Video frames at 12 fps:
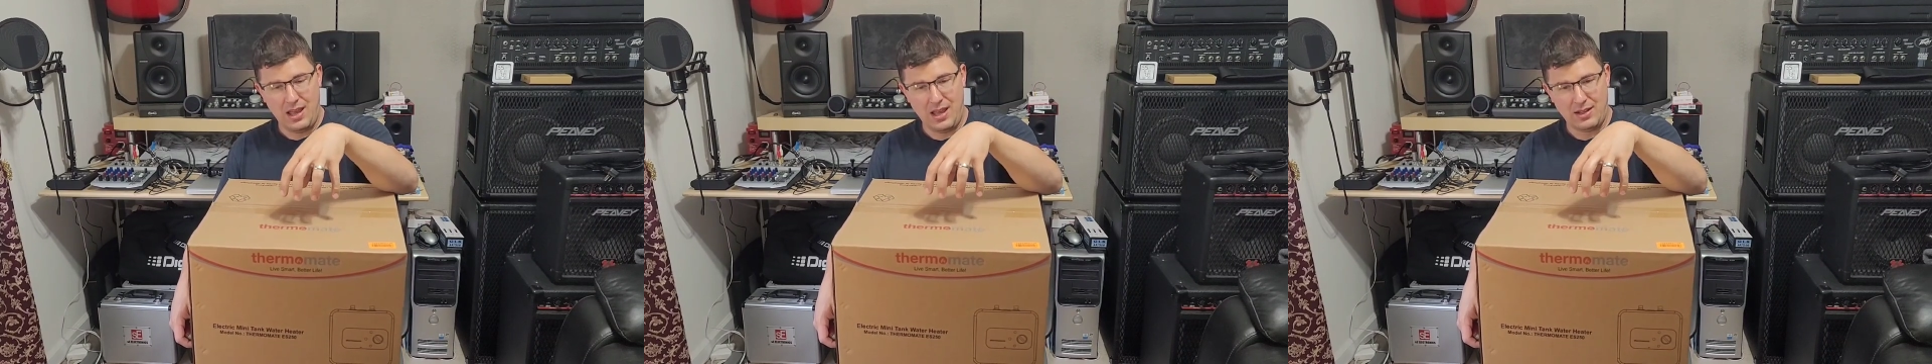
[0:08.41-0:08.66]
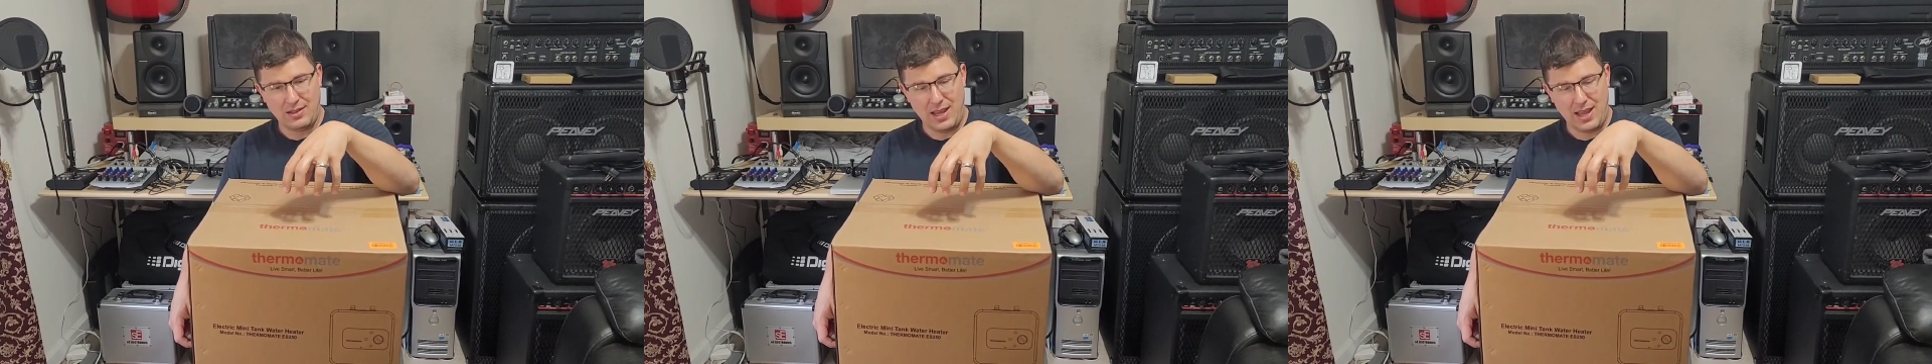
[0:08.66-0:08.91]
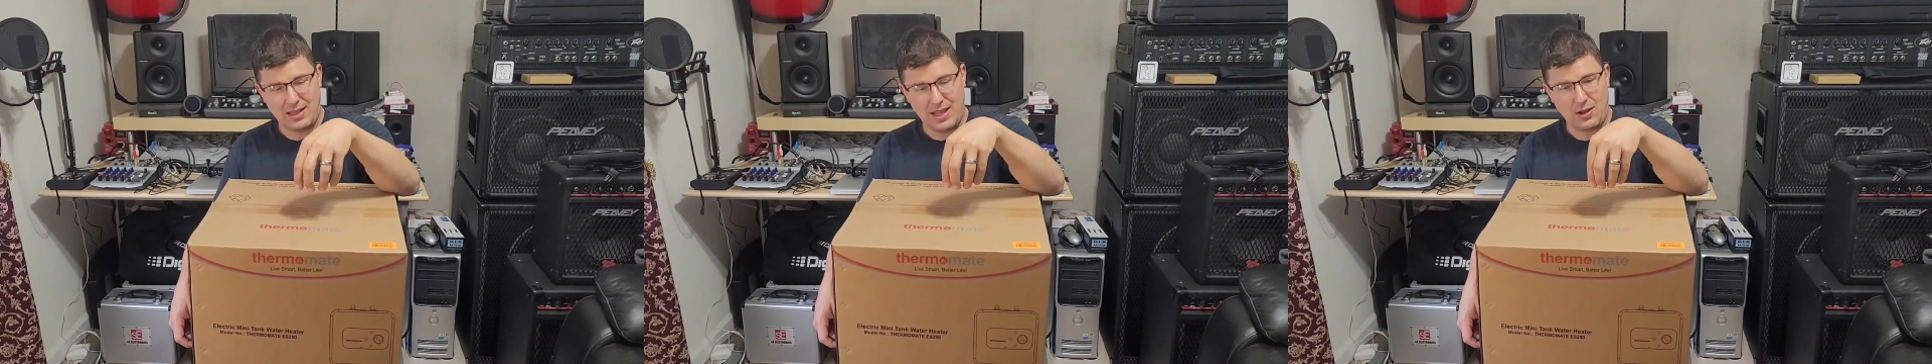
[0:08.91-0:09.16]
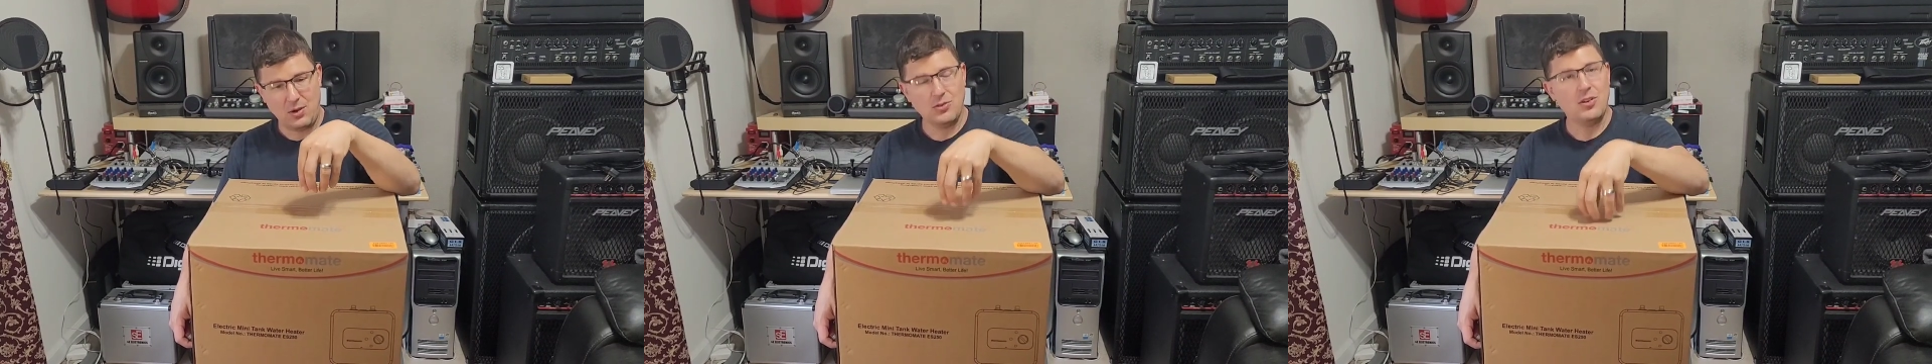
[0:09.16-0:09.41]
uh, tank
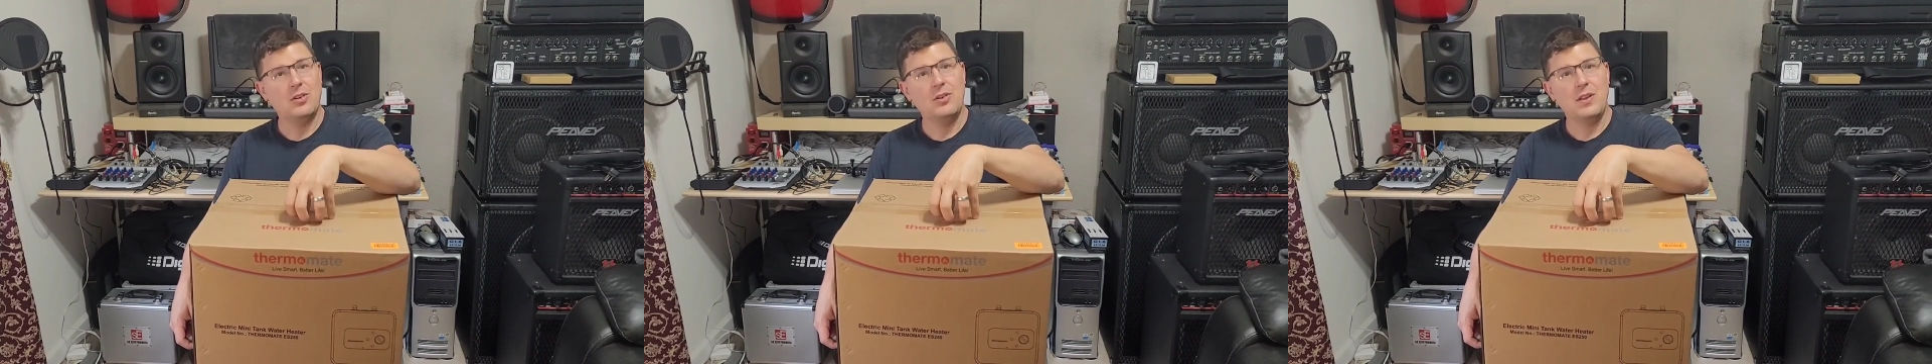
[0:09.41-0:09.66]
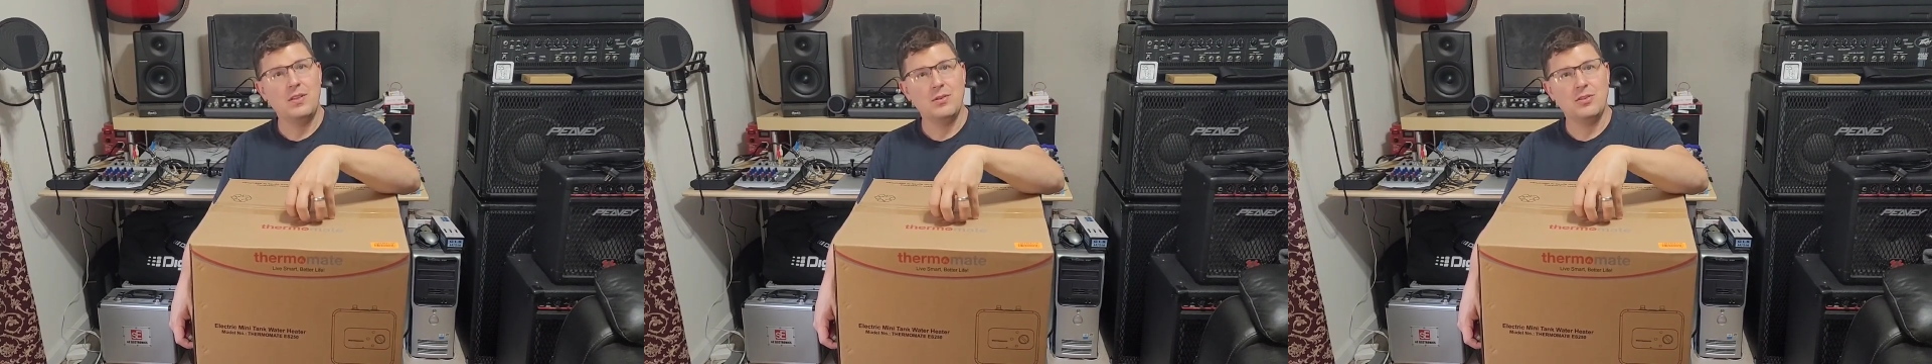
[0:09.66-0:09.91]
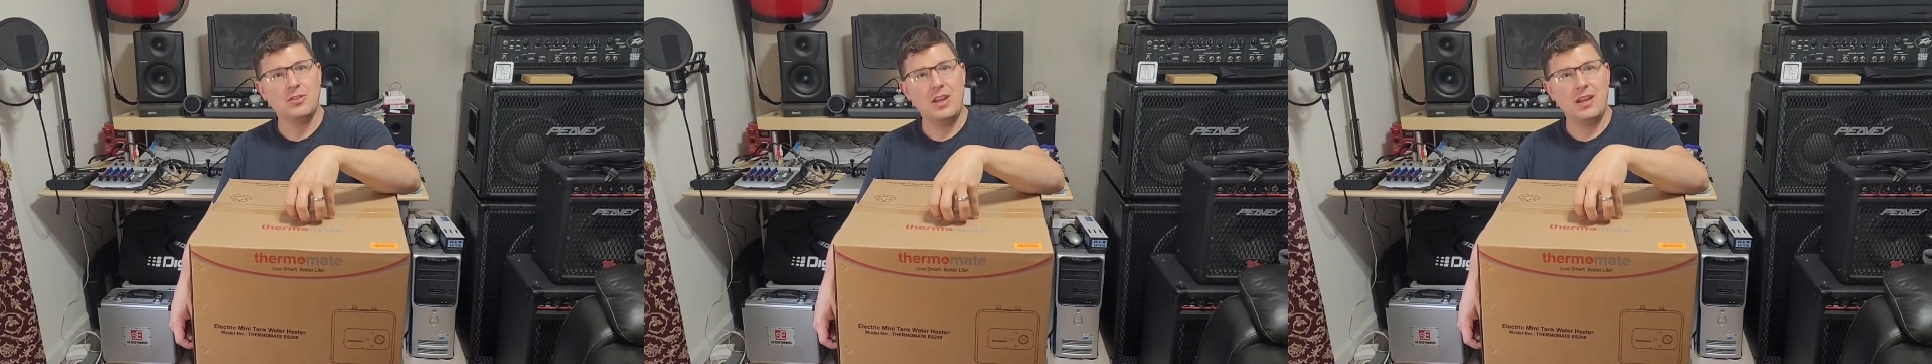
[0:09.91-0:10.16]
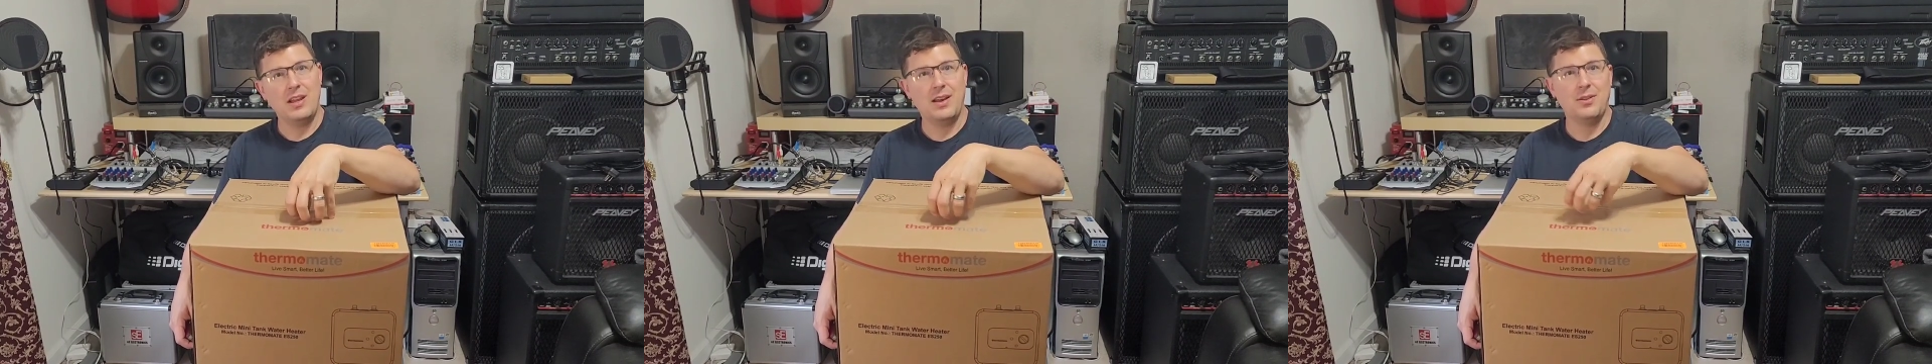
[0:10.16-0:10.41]
that goes underneath your
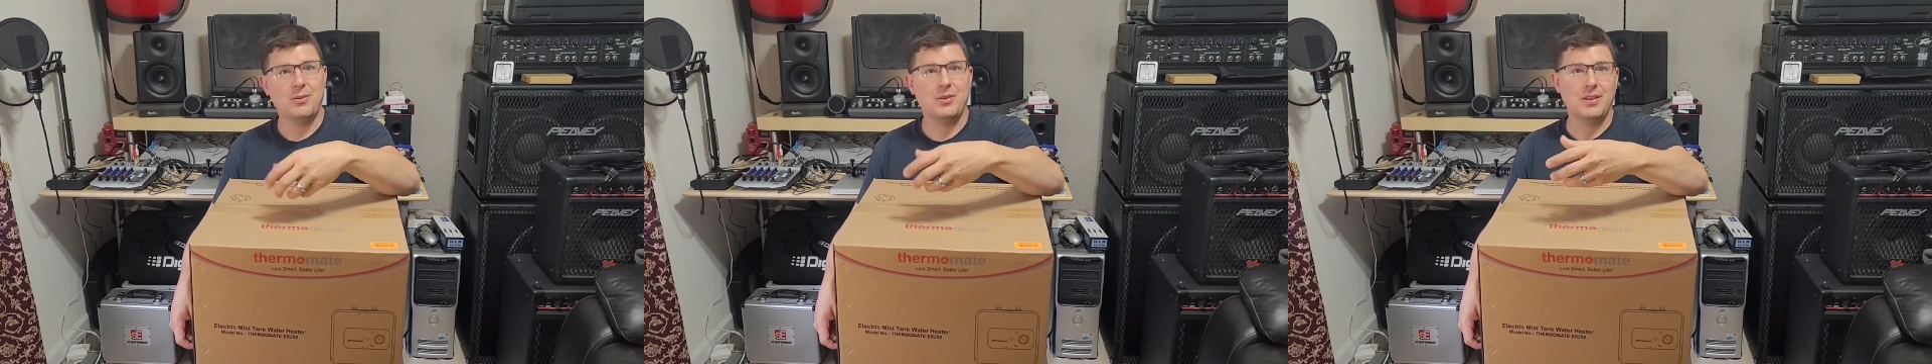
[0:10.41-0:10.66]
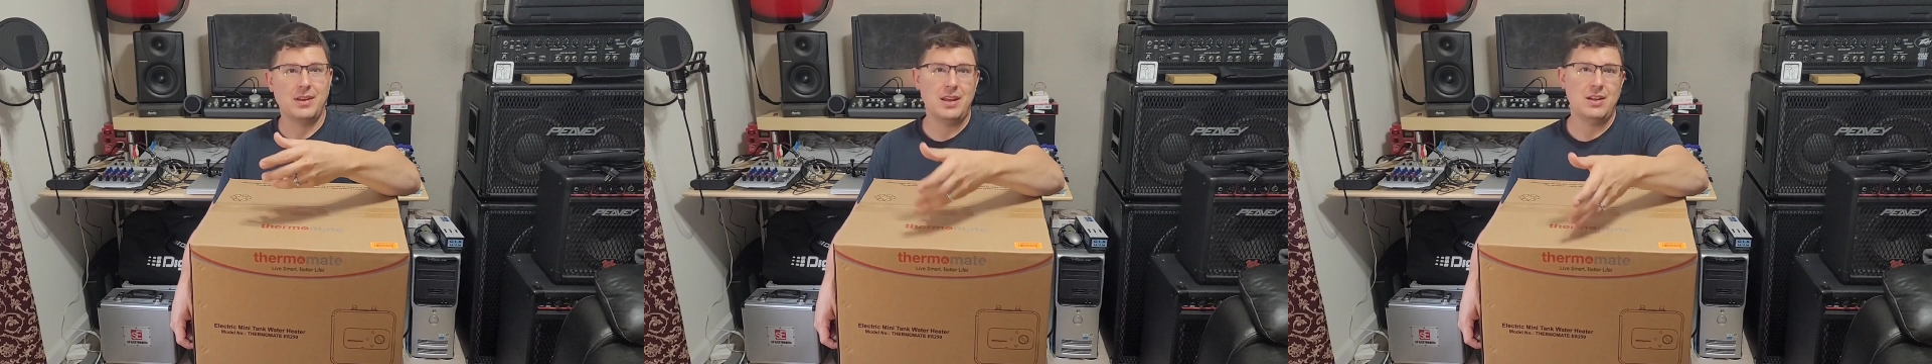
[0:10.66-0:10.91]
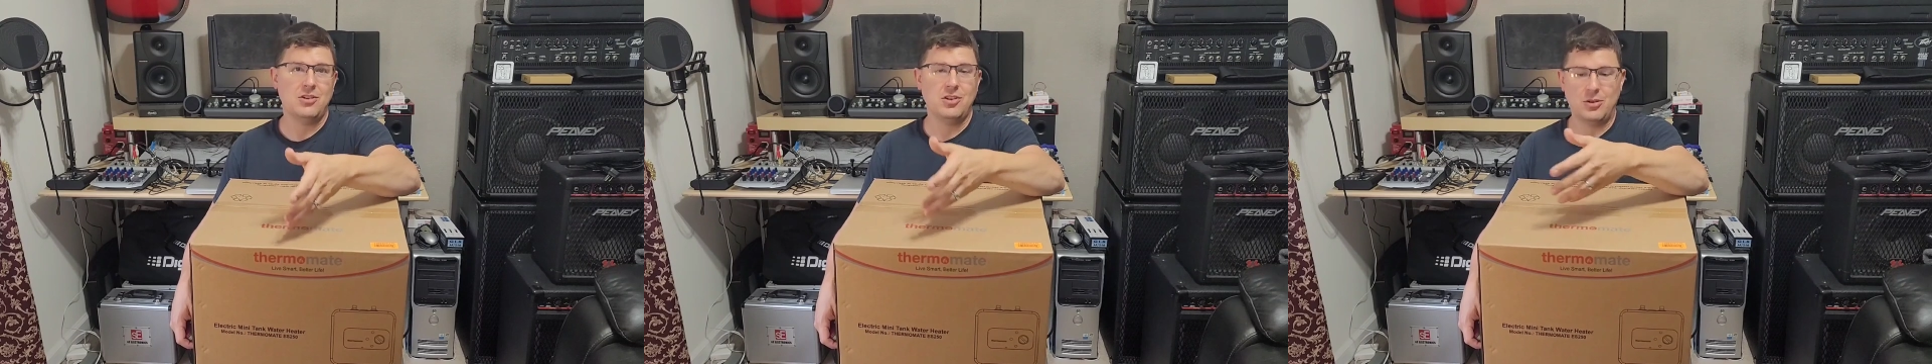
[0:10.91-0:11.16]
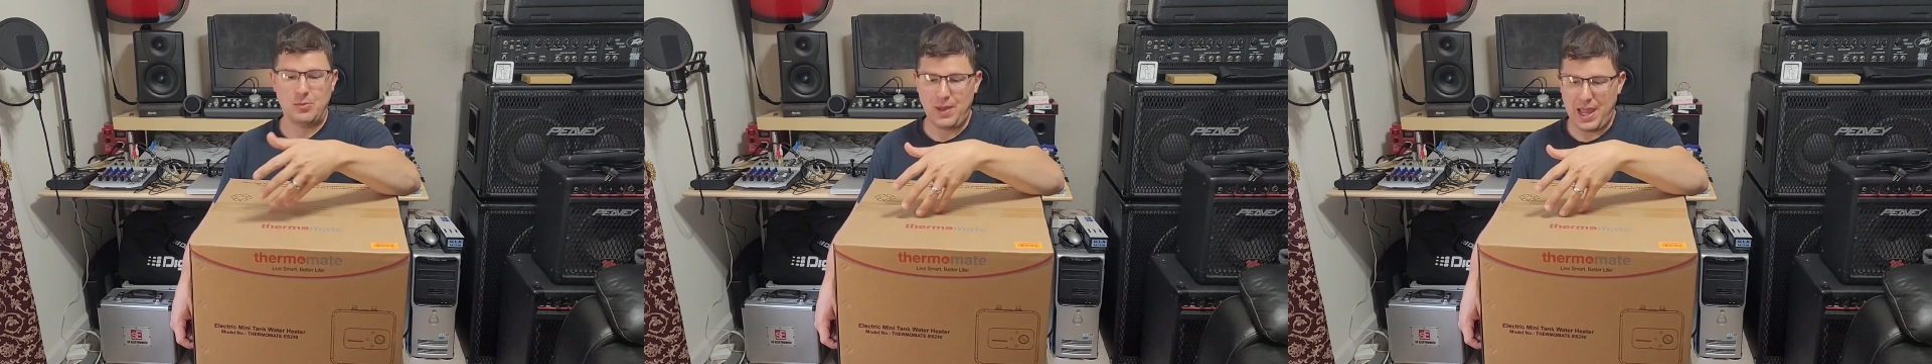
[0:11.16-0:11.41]
sink, either in the
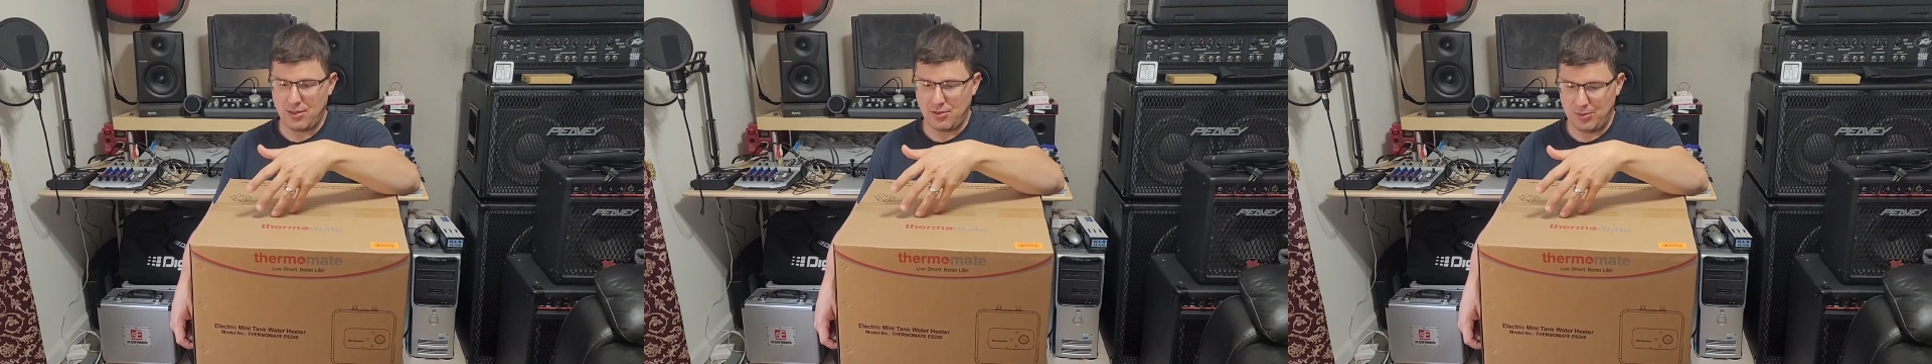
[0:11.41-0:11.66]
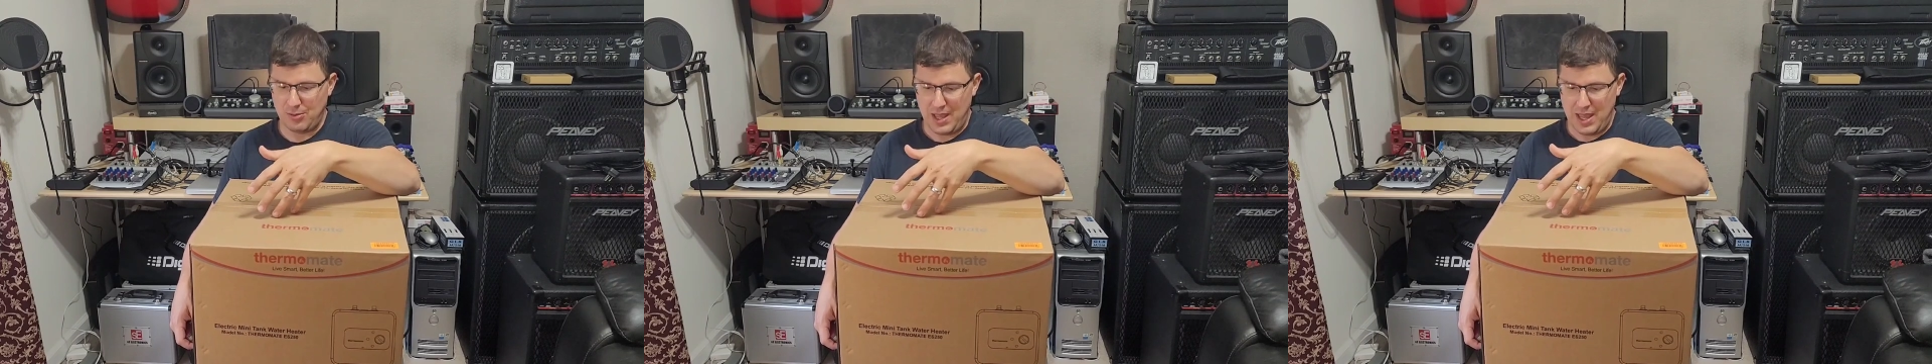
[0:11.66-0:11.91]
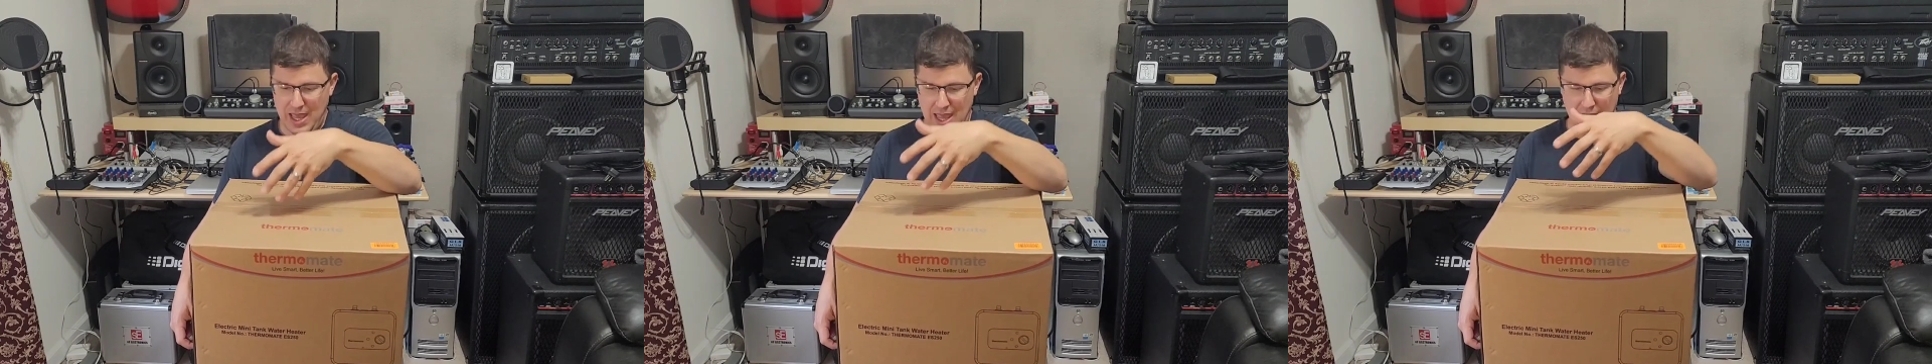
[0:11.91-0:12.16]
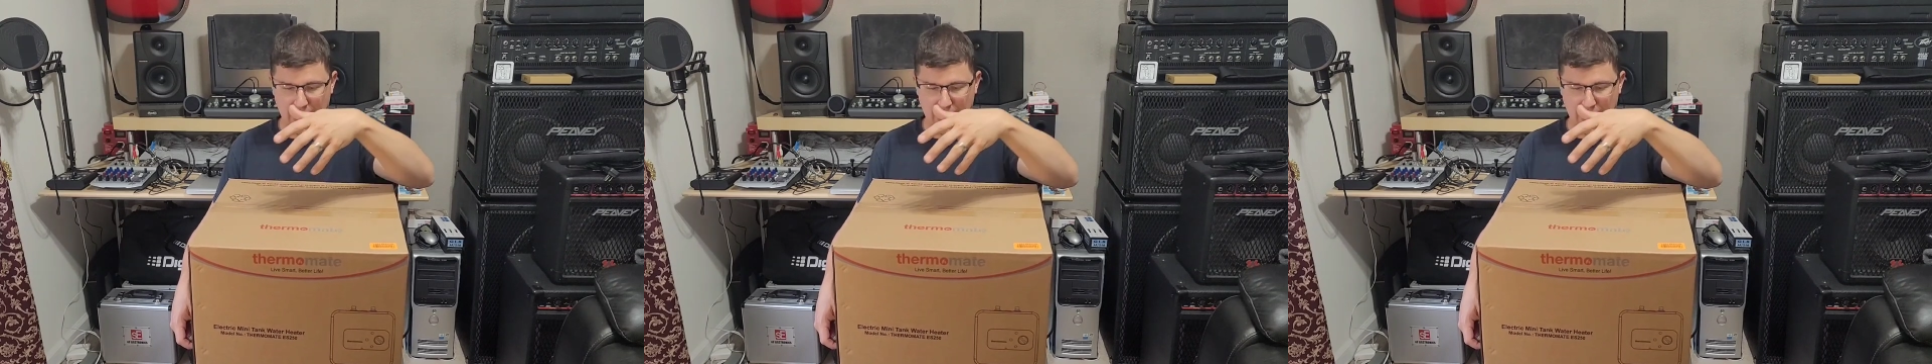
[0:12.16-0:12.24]
kitchen or bathroom.